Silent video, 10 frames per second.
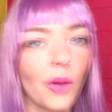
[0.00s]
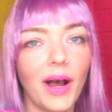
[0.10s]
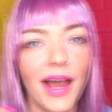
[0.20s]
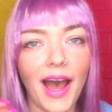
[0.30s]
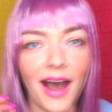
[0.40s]

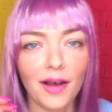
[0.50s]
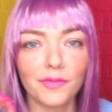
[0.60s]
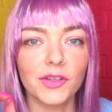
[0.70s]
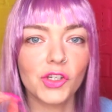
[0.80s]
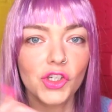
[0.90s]
out, I
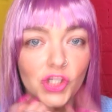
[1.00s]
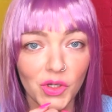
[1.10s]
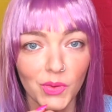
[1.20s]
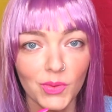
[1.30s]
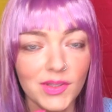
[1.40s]
have
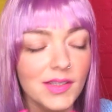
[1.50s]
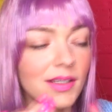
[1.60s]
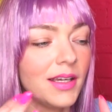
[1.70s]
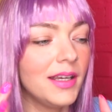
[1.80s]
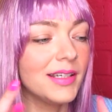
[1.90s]

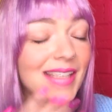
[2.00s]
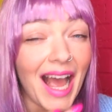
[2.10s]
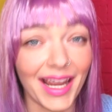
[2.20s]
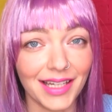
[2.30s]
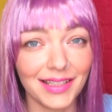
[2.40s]
shoes,
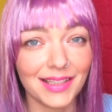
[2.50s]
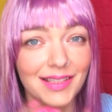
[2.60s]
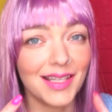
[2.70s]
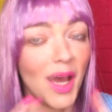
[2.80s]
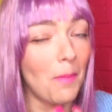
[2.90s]

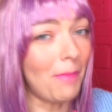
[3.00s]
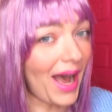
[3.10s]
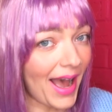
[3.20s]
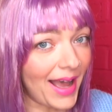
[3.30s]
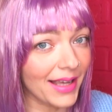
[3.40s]
tights, a
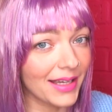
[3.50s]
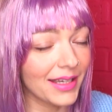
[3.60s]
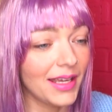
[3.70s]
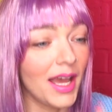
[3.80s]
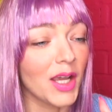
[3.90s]
bag,
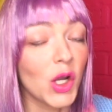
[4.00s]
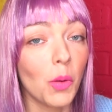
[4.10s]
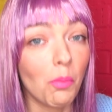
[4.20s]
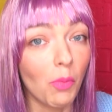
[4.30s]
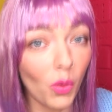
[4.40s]
a
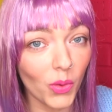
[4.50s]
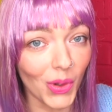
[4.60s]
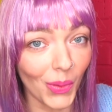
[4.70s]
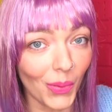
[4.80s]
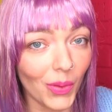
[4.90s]

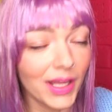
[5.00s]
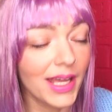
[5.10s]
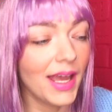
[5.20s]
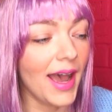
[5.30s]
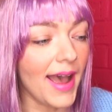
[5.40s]
kimono,
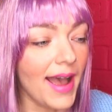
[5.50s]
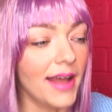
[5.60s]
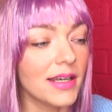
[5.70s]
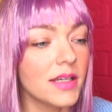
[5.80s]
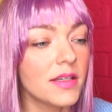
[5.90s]

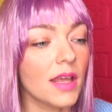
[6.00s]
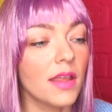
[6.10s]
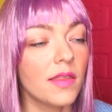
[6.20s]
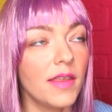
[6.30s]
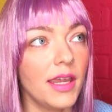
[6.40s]
and
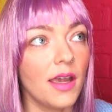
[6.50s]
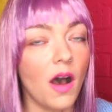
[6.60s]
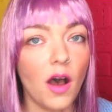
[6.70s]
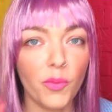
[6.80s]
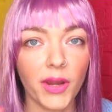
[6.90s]
they
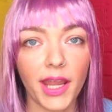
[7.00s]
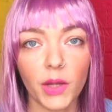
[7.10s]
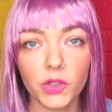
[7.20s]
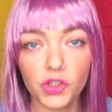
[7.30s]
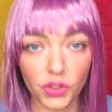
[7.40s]
are bringing
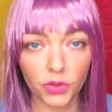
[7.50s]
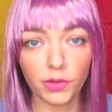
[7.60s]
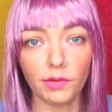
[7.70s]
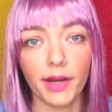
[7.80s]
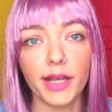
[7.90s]
out a
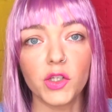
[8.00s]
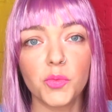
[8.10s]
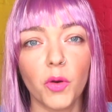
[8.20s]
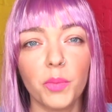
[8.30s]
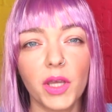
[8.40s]
jewelry
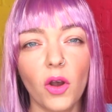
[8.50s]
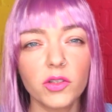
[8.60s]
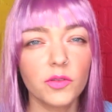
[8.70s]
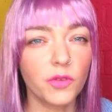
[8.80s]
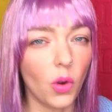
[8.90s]
range, but
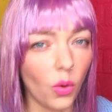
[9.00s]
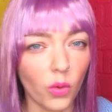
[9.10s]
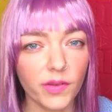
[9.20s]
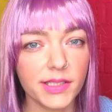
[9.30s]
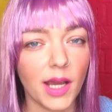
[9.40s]
because of
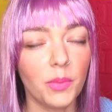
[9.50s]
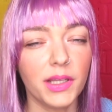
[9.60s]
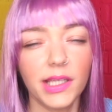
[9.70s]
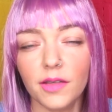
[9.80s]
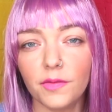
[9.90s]
COVID, I
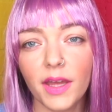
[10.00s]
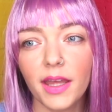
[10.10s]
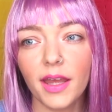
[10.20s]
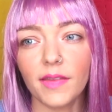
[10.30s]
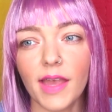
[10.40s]
believe,
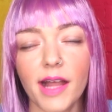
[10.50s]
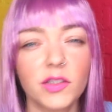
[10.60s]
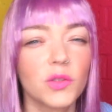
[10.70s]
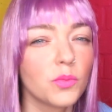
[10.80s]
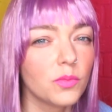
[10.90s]
they had
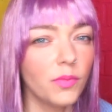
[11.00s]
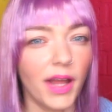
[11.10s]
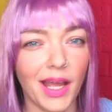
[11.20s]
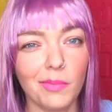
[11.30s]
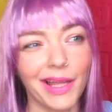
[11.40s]
some
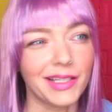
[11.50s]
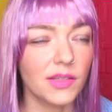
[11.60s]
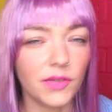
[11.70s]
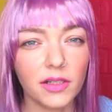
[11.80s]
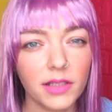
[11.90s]
like
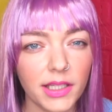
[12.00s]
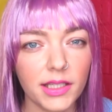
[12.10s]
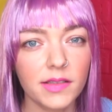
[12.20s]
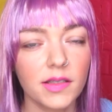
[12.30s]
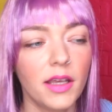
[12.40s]

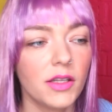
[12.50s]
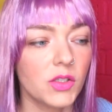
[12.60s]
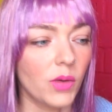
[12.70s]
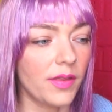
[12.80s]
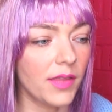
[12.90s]
difficulties.
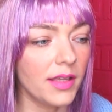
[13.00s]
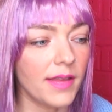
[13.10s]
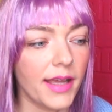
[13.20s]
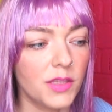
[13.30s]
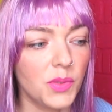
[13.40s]
So I think
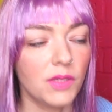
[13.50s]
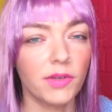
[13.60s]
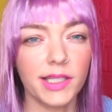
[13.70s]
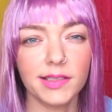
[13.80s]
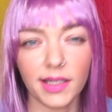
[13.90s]
that is being
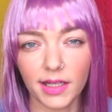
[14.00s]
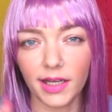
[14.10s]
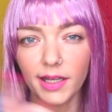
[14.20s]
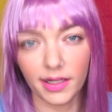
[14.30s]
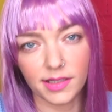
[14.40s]
released at a
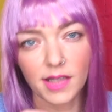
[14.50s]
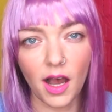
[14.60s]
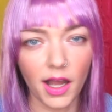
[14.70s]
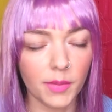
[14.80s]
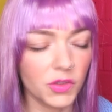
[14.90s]
later
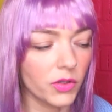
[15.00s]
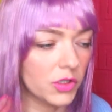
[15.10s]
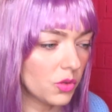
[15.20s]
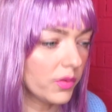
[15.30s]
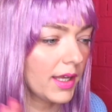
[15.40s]
time. So I
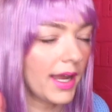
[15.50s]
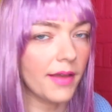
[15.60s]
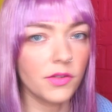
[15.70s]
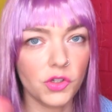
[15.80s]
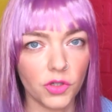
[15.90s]
don't think I
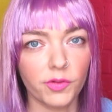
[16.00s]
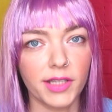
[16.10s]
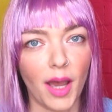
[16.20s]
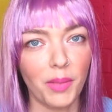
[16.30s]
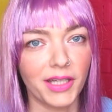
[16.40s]
have the jewelry
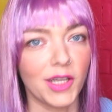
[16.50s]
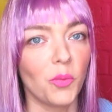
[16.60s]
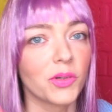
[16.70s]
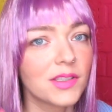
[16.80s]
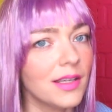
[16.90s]
that I picked
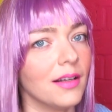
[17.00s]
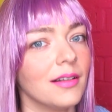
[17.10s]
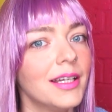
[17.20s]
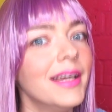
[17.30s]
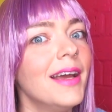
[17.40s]
up, but still,
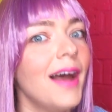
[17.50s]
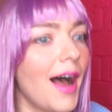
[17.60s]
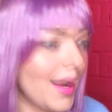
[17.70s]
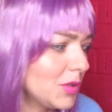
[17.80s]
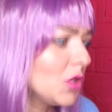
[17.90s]

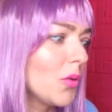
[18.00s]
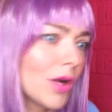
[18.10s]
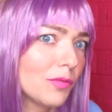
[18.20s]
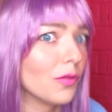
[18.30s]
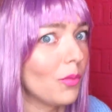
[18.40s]
I'm super
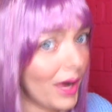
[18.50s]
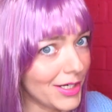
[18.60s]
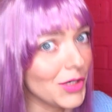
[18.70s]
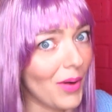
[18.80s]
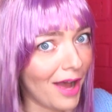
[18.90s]
grateful for what
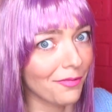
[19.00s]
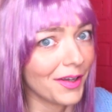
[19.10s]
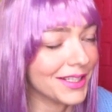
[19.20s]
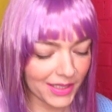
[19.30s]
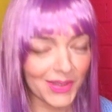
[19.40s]
I do have.
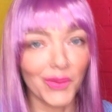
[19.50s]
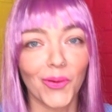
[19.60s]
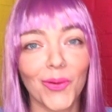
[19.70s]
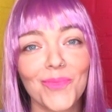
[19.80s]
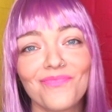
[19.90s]

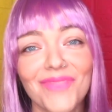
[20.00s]
So,